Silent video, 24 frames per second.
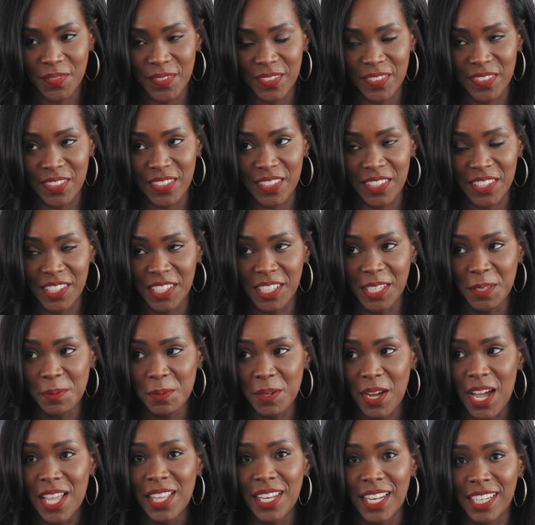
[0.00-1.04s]
Just gonna keep
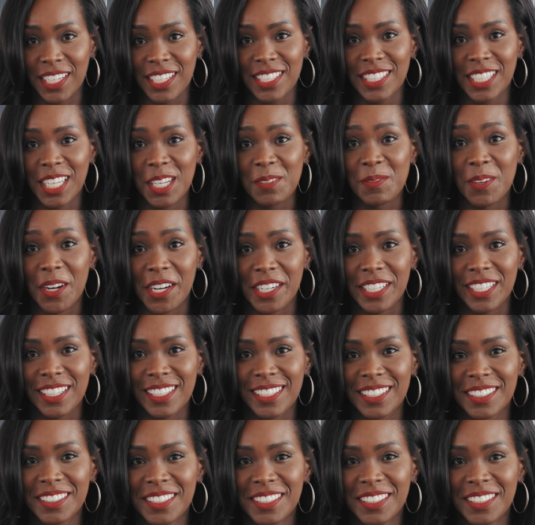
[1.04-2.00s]
calling like a telemarketer.